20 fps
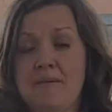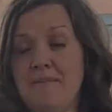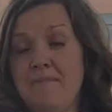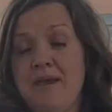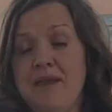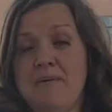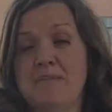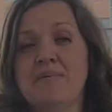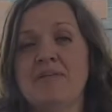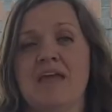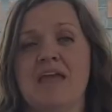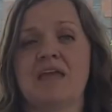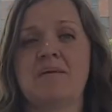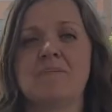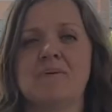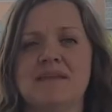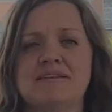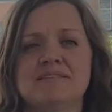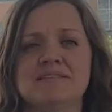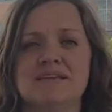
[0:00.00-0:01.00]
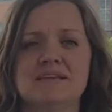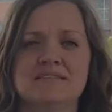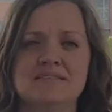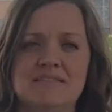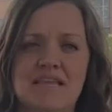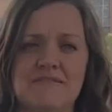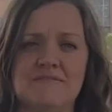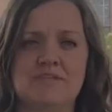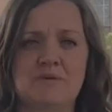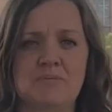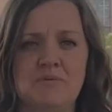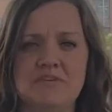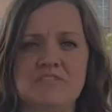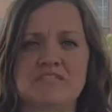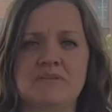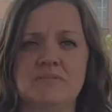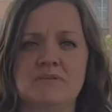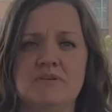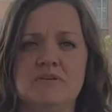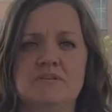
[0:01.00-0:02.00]
by applying basic safety
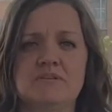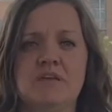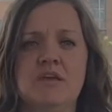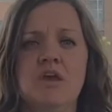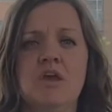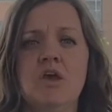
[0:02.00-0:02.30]
principles.